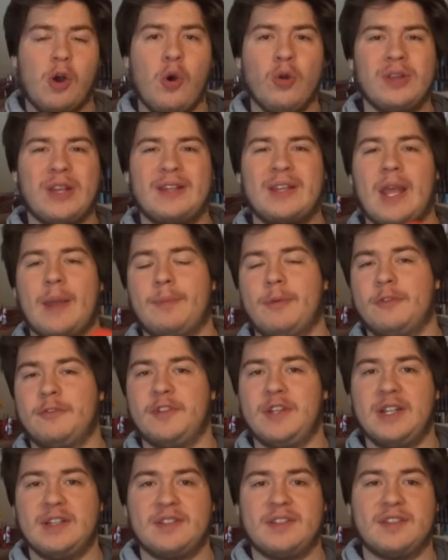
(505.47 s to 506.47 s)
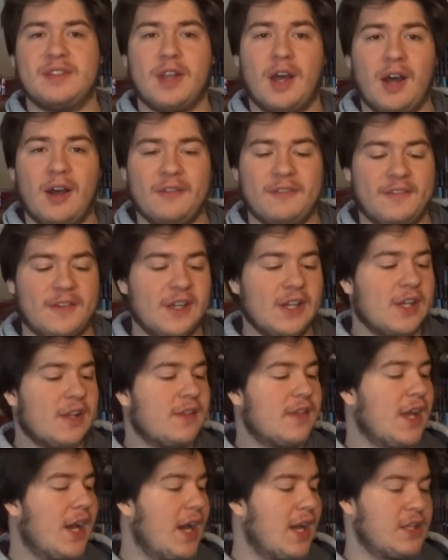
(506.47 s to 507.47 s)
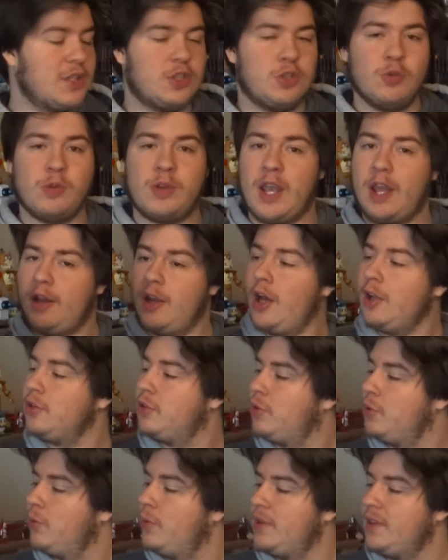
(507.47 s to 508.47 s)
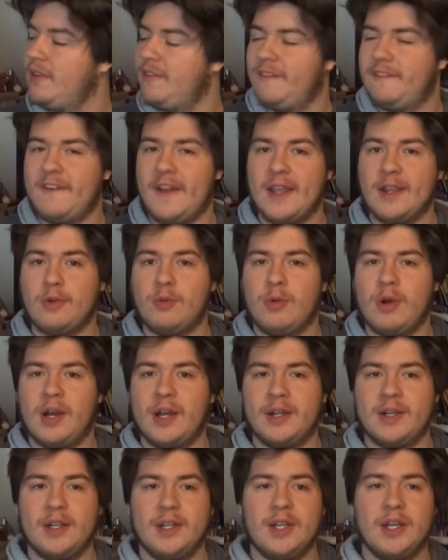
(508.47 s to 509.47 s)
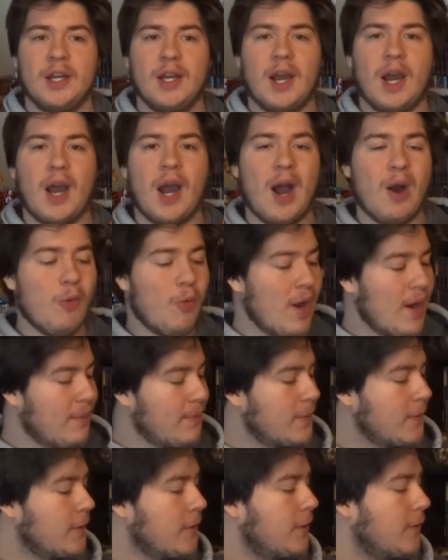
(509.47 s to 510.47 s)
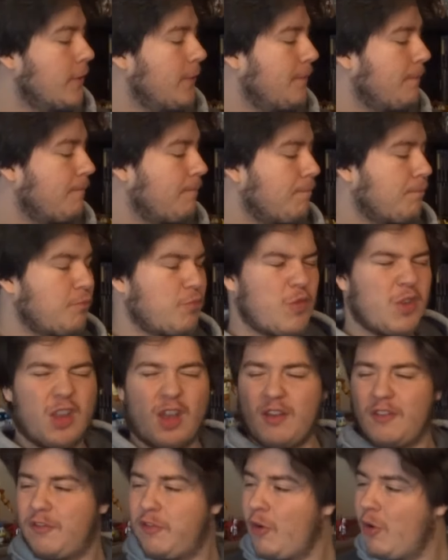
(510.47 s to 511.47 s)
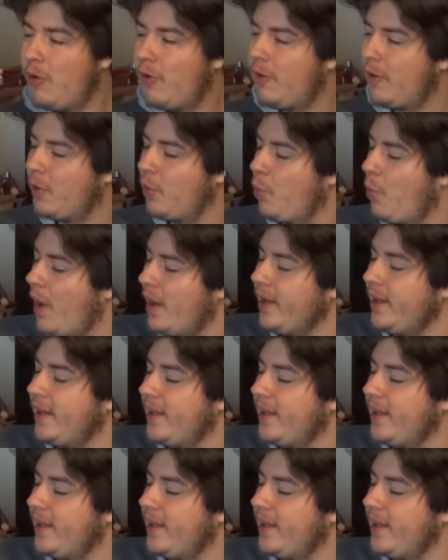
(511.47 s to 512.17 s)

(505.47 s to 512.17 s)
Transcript: all that type of neat stuff that you cannot do with the fake one. However, for what it